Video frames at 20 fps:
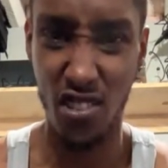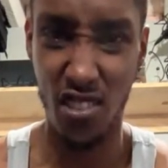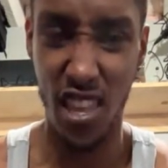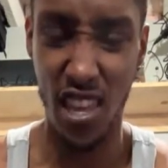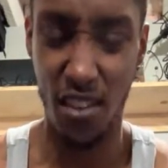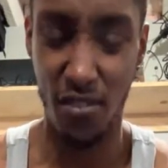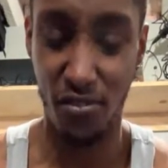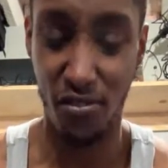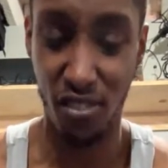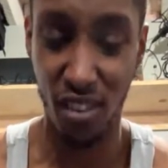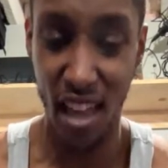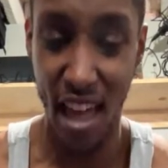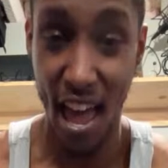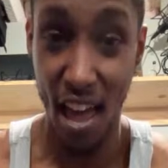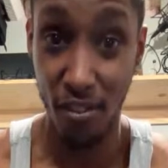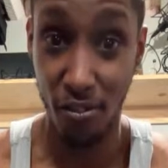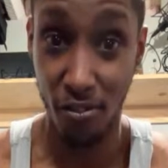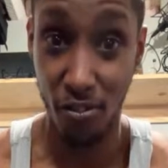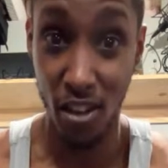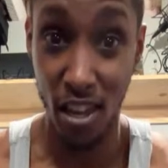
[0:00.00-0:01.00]
think
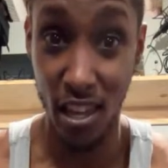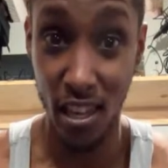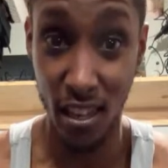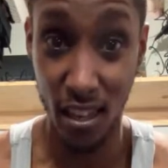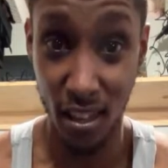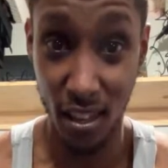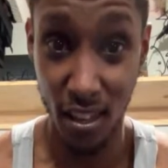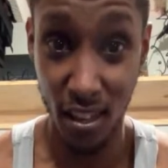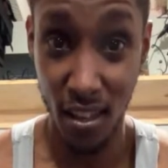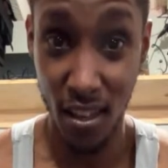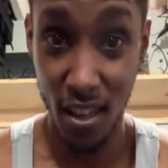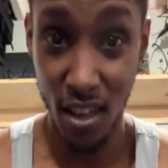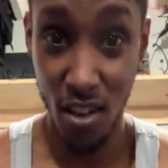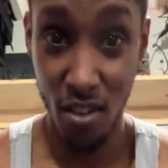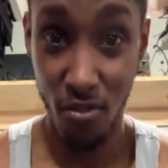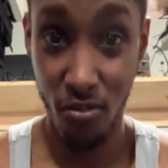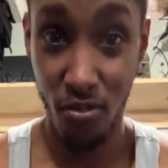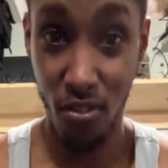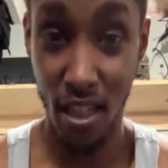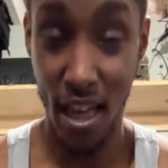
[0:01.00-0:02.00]
flat feet,
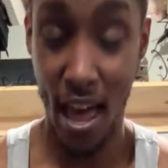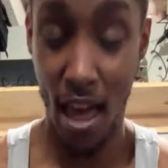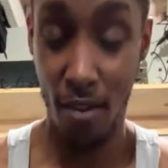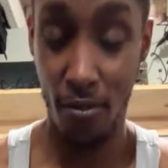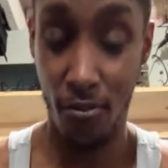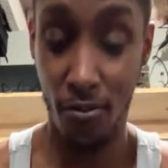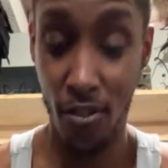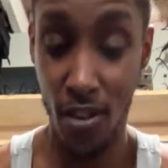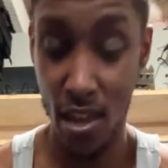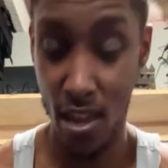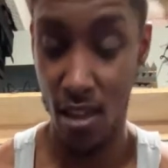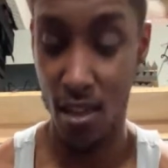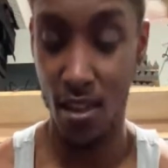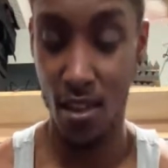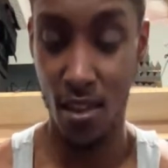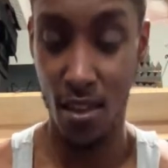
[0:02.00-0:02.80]
flat feet.